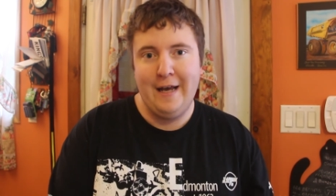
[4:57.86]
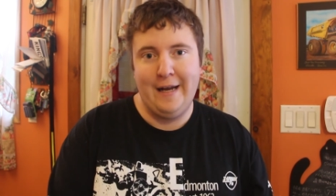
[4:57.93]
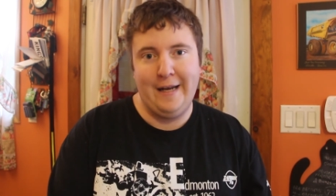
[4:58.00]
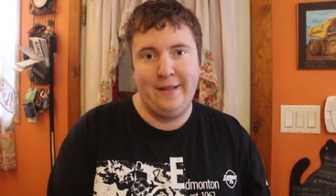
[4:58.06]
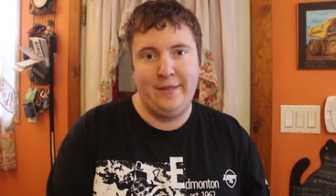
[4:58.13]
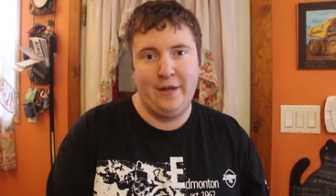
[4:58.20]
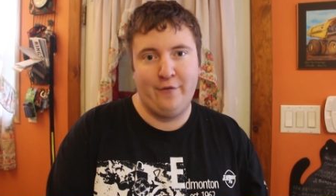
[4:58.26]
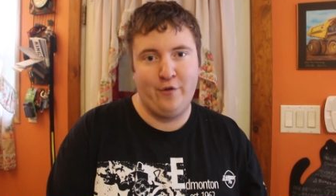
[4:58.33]

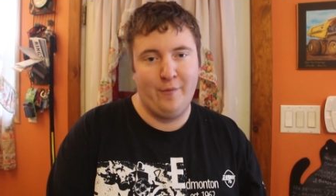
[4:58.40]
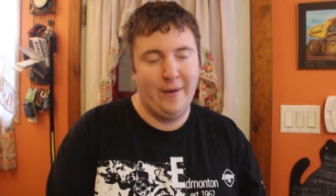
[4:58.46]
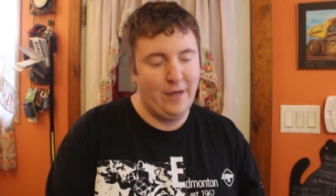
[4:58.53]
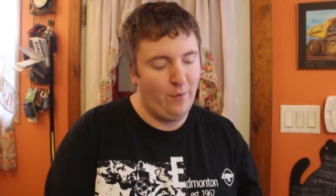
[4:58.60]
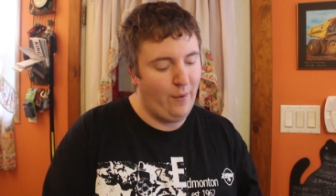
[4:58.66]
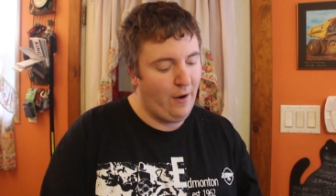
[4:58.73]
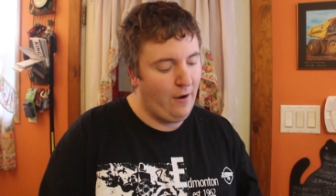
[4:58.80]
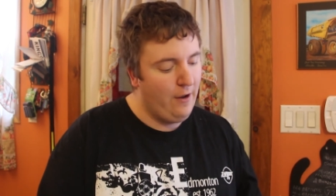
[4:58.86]
anything from
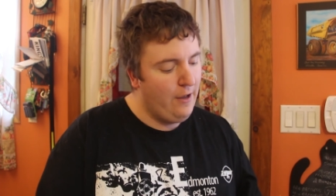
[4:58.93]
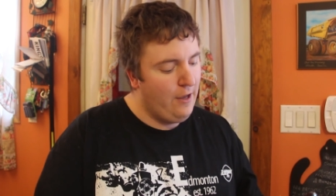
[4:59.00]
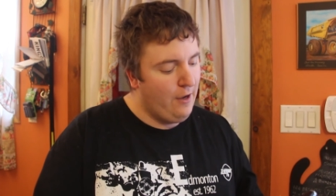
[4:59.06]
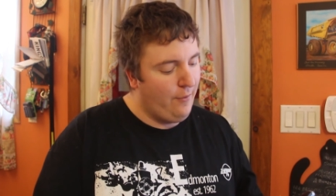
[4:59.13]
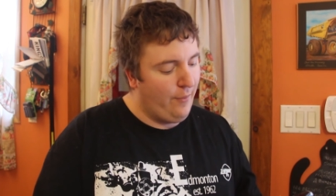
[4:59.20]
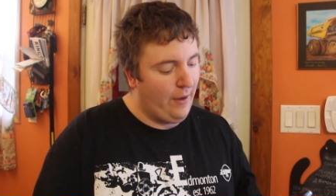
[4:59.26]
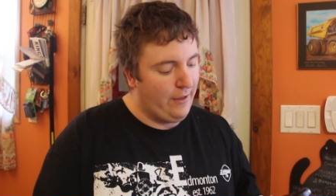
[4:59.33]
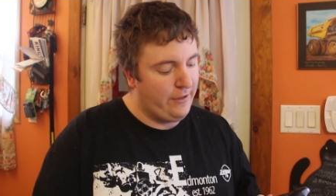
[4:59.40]
anywhere
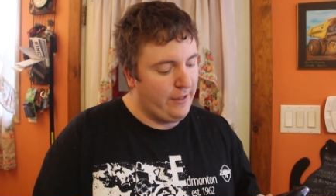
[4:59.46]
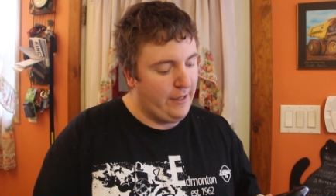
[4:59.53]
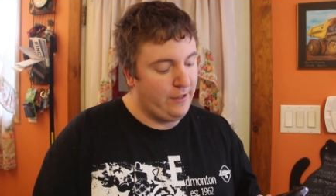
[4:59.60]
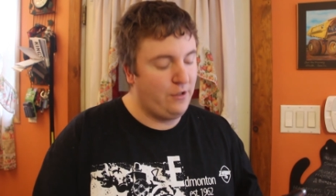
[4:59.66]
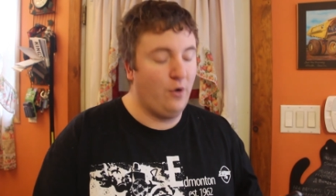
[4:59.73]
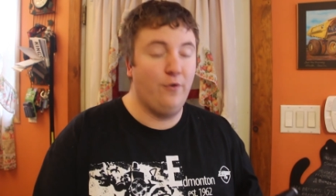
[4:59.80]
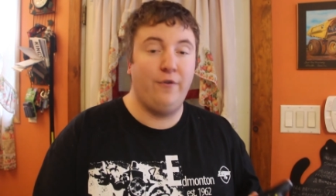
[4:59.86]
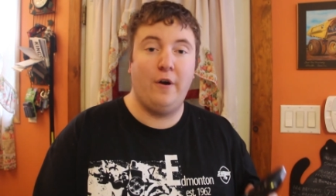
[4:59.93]
but uh,
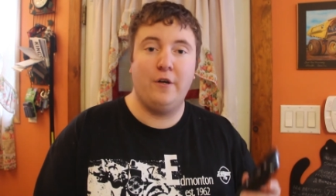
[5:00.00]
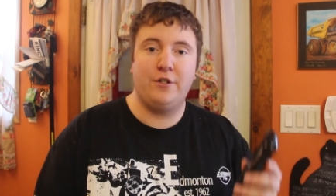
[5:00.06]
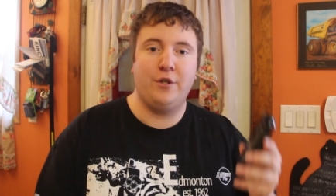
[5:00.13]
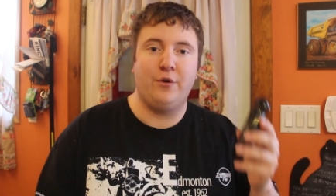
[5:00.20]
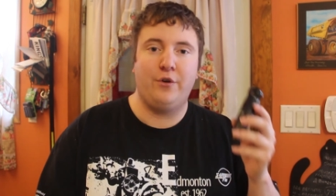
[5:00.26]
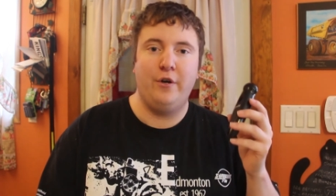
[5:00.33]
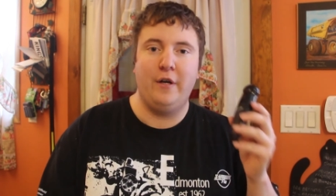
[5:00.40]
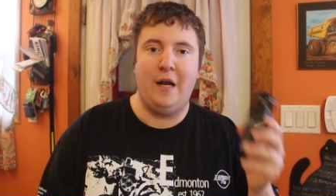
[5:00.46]
so far
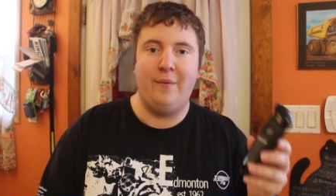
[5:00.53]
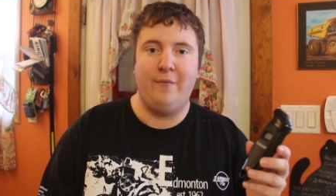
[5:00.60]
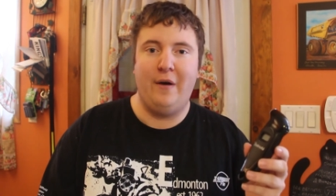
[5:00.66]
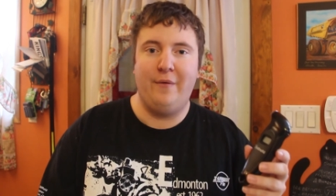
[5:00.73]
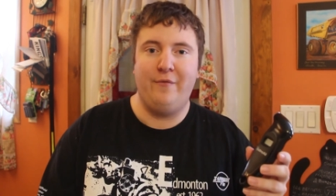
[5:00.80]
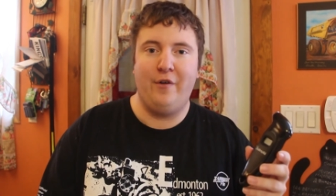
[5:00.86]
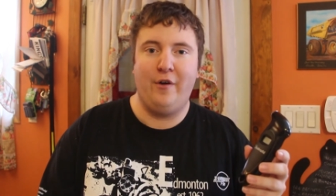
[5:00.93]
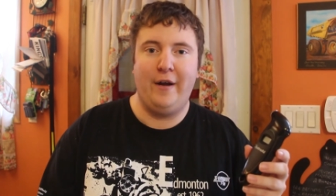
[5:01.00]
so good I'm,
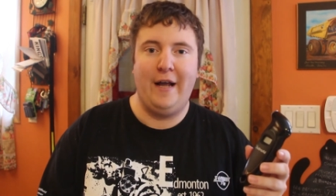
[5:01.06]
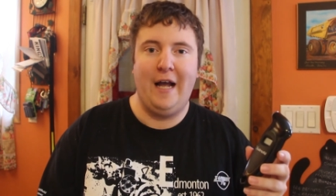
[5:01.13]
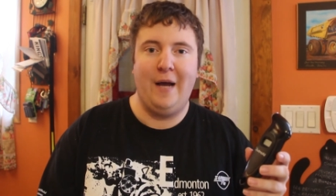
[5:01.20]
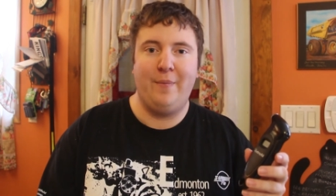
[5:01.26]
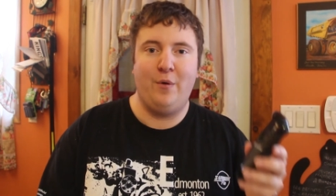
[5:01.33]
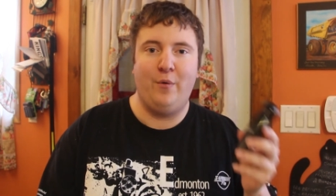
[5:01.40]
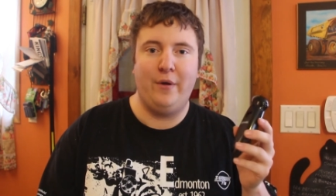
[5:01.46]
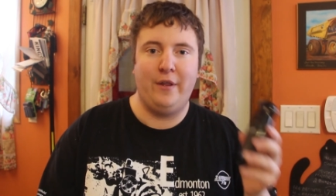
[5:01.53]
I'm very
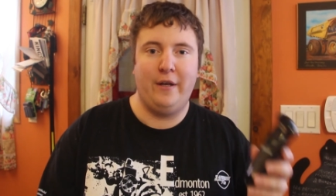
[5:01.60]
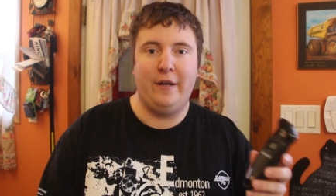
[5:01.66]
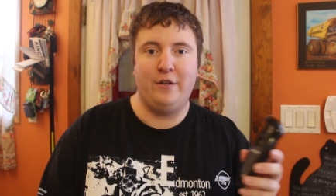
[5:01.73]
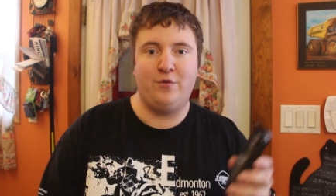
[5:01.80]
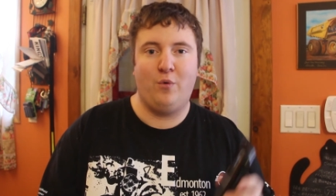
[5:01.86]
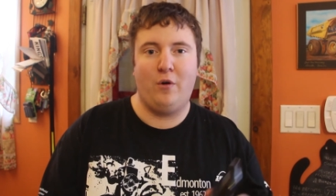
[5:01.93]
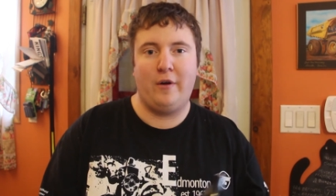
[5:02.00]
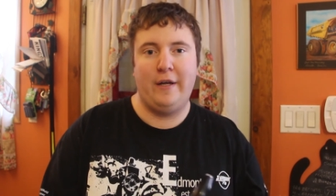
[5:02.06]
happy with it
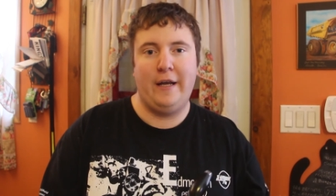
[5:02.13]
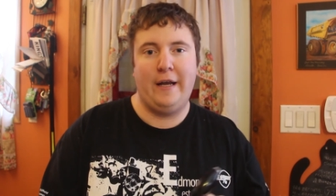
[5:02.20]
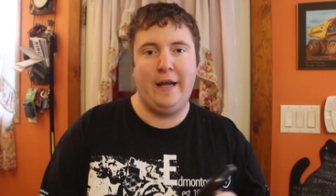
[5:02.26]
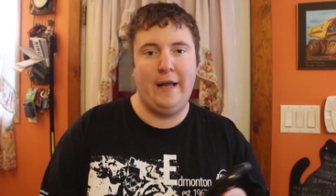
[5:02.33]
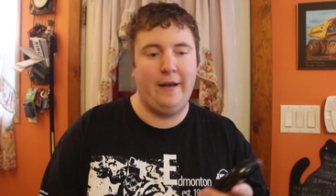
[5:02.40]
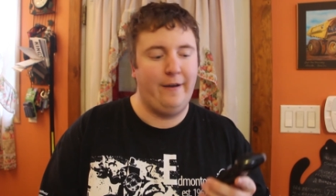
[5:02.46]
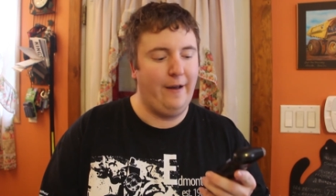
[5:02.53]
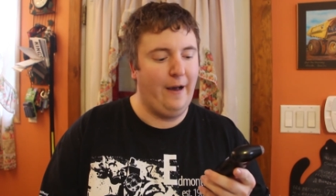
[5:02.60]
it's
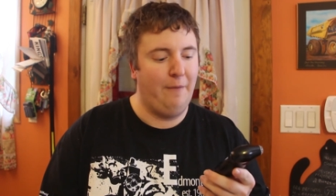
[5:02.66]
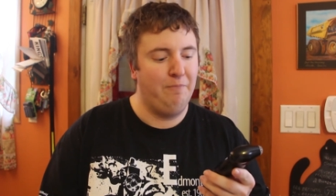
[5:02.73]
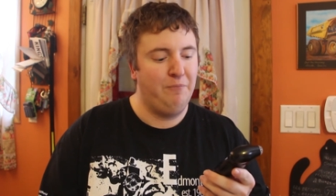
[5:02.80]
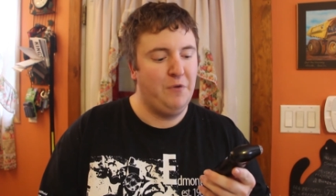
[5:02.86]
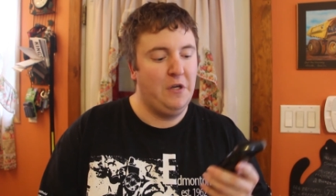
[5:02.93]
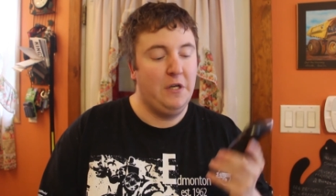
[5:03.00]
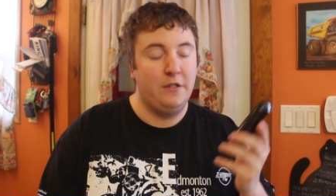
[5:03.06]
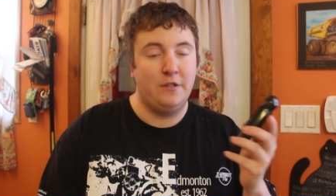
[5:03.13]
working and uh,
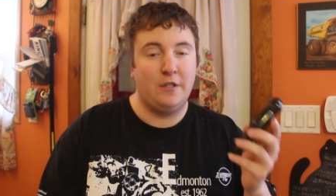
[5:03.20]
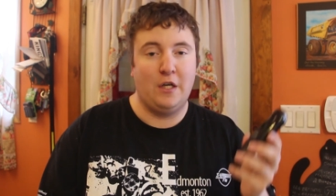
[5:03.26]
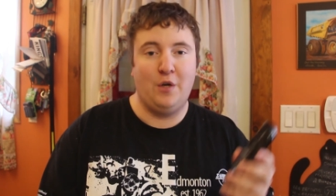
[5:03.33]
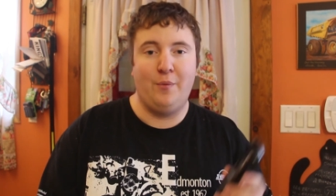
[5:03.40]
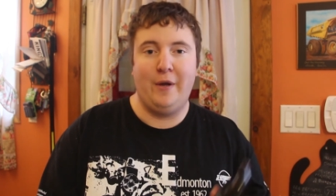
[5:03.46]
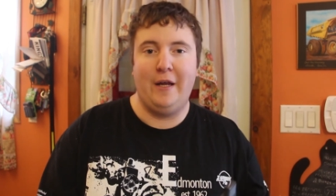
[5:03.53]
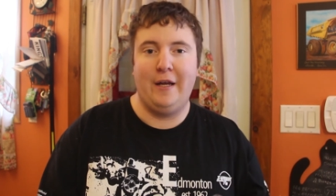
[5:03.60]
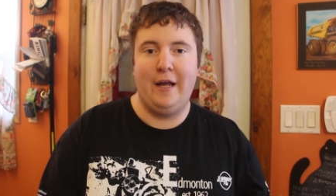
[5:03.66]
it's
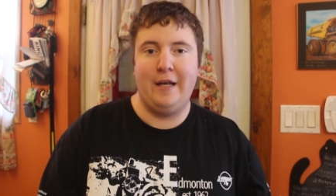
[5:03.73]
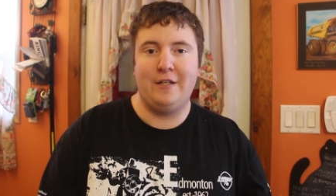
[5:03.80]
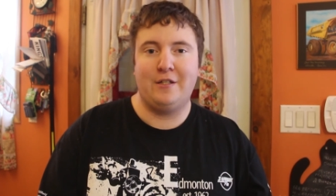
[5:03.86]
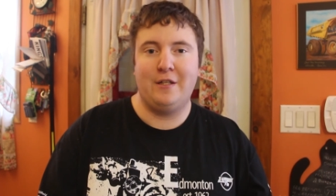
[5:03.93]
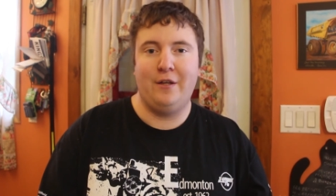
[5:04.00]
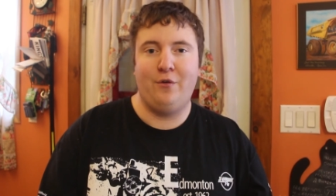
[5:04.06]
gonna be a nice